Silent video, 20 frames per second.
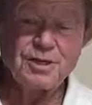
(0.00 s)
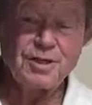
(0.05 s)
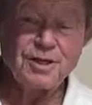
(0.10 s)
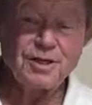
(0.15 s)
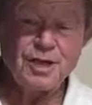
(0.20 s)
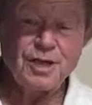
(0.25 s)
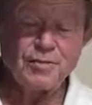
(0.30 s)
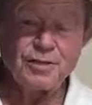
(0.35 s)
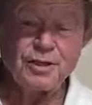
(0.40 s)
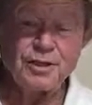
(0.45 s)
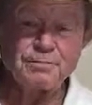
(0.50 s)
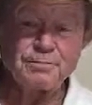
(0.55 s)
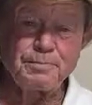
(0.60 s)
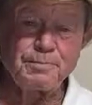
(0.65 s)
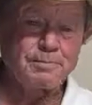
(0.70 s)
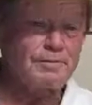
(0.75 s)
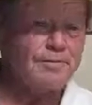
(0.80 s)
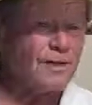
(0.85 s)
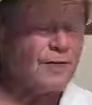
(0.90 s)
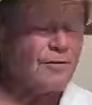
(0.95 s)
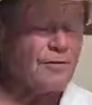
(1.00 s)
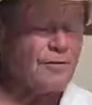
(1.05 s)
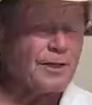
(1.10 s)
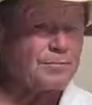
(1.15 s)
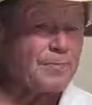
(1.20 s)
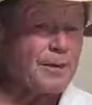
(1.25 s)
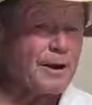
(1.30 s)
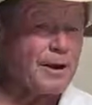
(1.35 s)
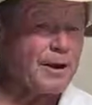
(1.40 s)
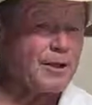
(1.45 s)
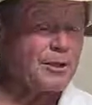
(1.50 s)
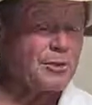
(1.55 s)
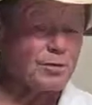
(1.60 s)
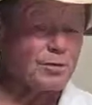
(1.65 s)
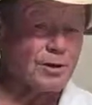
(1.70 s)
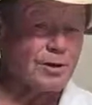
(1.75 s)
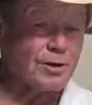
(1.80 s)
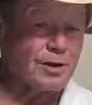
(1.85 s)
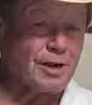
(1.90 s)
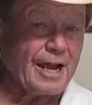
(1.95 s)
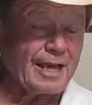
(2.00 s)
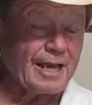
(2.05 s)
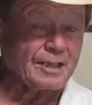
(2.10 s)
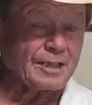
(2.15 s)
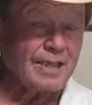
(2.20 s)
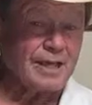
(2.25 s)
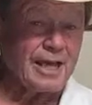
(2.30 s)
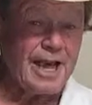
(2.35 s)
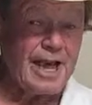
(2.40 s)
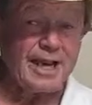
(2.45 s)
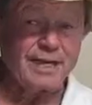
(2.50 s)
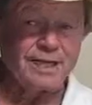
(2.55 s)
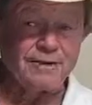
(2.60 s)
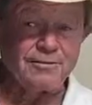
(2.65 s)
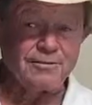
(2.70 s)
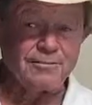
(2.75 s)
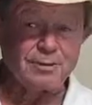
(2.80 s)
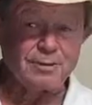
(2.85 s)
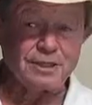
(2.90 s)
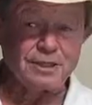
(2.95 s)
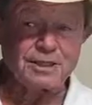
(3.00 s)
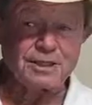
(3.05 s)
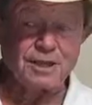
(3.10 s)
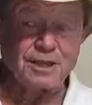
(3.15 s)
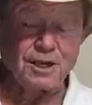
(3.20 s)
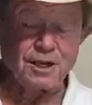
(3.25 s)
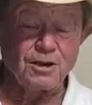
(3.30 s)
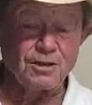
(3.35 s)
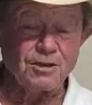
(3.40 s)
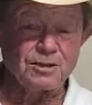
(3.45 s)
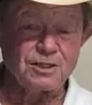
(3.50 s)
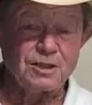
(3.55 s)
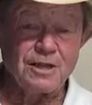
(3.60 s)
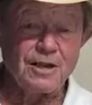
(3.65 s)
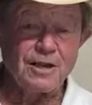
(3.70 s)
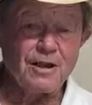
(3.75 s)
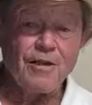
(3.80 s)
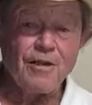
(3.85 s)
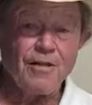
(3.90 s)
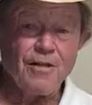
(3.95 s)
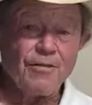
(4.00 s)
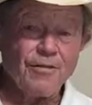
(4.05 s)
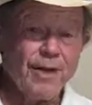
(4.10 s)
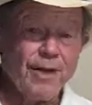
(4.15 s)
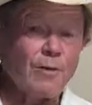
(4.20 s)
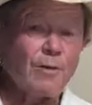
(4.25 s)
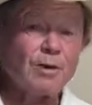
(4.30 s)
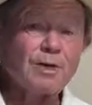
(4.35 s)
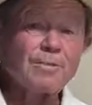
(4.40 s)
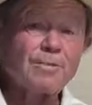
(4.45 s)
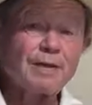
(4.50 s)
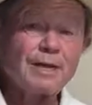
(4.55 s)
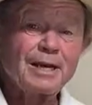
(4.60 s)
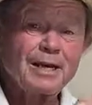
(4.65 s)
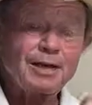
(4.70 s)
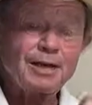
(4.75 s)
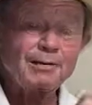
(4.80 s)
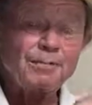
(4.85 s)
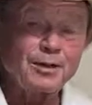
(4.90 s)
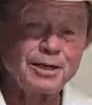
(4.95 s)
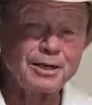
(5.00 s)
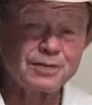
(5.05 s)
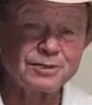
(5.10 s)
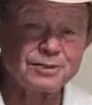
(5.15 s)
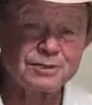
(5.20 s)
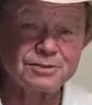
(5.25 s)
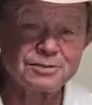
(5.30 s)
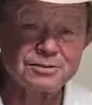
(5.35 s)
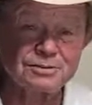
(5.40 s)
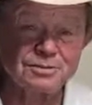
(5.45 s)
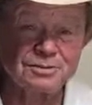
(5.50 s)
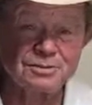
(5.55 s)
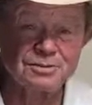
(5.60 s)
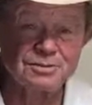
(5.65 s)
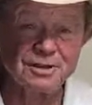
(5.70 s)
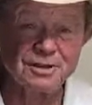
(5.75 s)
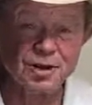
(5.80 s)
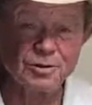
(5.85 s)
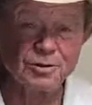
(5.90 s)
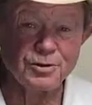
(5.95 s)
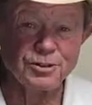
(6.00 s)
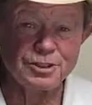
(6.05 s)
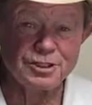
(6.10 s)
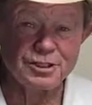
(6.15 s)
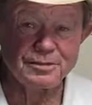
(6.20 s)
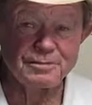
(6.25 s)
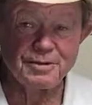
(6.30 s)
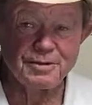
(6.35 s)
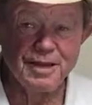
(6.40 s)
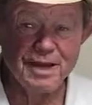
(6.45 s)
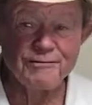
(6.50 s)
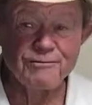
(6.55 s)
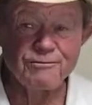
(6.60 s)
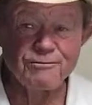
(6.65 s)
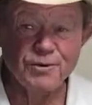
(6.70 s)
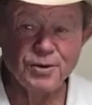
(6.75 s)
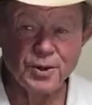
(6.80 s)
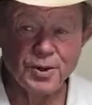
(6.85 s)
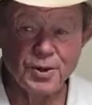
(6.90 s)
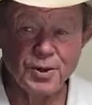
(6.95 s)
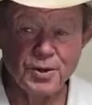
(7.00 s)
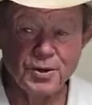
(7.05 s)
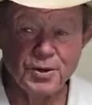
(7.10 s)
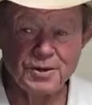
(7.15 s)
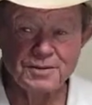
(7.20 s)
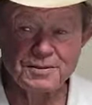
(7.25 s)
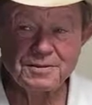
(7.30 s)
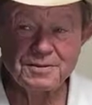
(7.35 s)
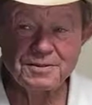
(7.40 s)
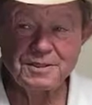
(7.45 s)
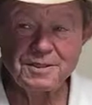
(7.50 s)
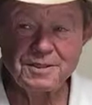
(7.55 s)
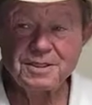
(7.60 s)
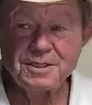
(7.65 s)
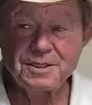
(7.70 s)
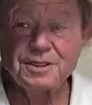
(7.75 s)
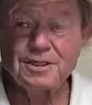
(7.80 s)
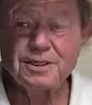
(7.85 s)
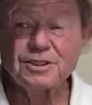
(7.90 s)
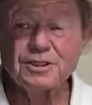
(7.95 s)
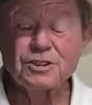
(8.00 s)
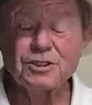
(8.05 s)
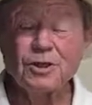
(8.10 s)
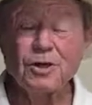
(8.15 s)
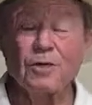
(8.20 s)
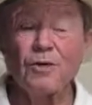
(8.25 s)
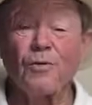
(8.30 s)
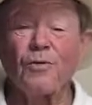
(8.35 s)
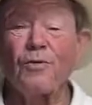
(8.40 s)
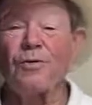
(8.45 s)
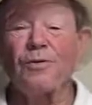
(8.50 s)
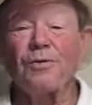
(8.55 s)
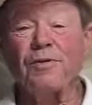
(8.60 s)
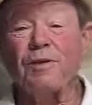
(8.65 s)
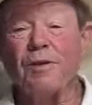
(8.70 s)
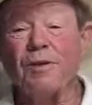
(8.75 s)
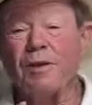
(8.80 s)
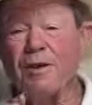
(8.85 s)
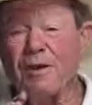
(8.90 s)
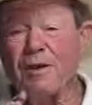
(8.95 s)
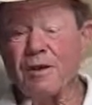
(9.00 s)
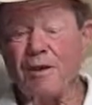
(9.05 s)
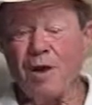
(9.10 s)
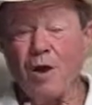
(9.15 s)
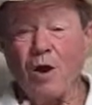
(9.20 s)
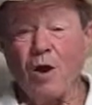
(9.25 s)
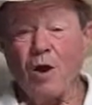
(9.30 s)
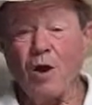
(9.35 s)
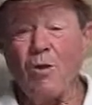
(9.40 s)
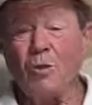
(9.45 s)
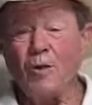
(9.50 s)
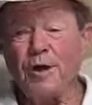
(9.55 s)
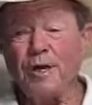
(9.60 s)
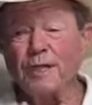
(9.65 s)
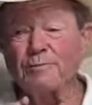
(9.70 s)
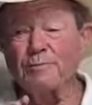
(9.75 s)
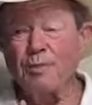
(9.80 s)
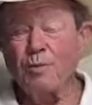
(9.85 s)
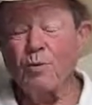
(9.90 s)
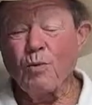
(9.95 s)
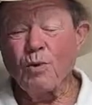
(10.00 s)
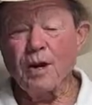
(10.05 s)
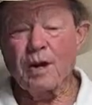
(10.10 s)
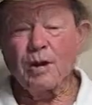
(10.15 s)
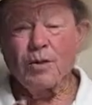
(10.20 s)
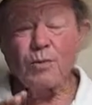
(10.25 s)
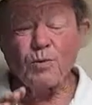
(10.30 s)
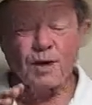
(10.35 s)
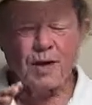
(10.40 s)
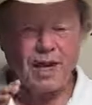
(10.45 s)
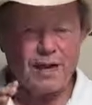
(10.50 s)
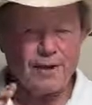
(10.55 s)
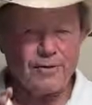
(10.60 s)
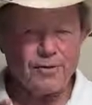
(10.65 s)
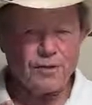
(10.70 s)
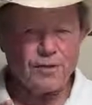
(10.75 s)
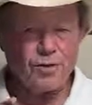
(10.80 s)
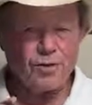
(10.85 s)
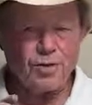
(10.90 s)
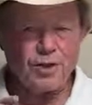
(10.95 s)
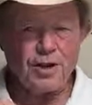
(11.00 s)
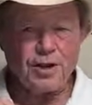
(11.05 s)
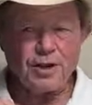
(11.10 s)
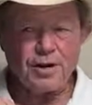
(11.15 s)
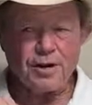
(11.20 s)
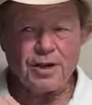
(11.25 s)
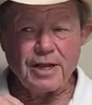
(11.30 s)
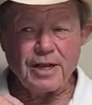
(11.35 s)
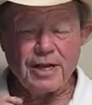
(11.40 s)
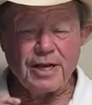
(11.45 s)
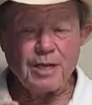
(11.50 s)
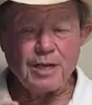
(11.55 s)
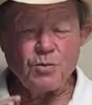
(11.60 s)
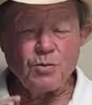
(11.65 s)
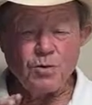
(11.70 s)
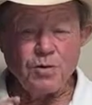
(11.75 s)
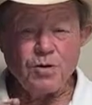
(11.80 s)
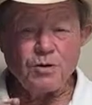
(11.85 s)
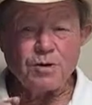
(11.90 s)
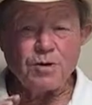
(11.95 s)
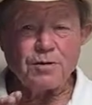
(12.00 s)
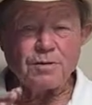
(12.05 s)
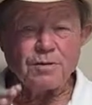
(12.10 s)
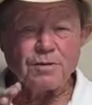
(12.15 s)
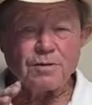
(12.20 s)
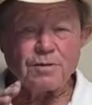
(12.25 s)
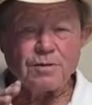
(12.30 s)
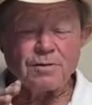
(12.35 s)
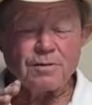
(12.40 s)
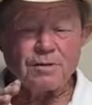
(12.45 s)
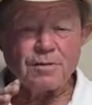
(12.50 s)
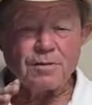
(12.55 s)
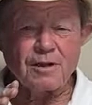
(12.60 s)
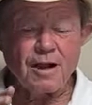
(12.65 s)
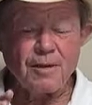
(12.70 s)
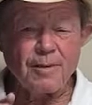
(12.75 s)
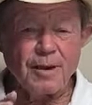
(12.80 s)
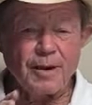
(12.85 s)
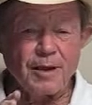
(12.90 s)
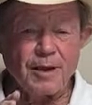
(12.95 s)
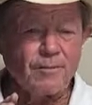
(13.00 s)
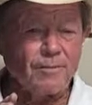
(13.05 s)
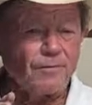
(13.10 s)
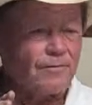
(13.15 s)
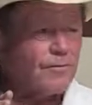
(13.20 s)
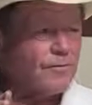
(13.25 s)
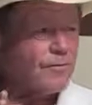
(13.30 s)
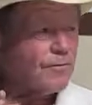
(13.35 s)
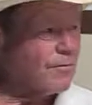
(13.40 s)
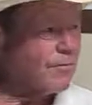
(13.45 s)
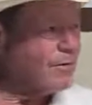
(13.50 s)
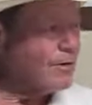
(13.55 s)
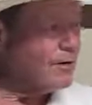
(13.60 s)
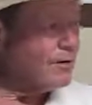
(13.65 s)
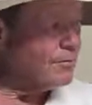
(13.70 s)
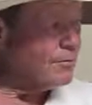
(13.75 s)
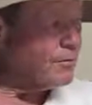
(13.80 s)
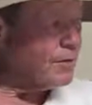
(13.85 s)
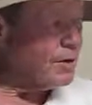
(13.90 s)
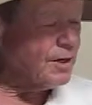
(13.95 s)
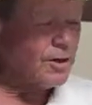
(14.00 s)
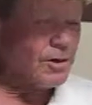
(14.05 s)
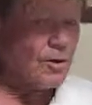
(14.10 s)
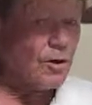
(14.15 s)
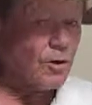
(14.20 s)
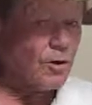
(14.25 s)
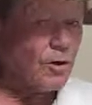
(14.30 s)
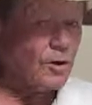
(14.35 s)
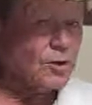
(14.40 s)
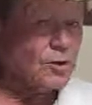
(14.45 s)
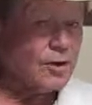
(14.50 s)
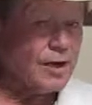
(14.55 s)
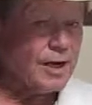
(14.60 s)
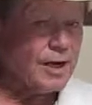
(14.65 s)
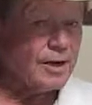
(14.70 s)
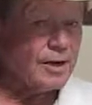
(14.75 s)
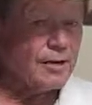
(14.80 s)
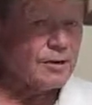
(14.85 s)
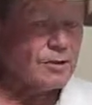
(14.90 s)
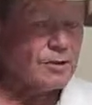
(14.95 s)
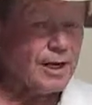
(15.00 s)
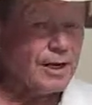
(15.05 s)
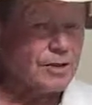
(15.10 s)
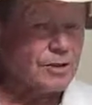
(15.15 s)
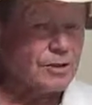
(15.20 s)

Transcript: If his parents were actually active police dogs, they wouldn't have been in that breeder's ownership ever. So always beware whenever you hear any word coming up from a breeder or a trainer trying to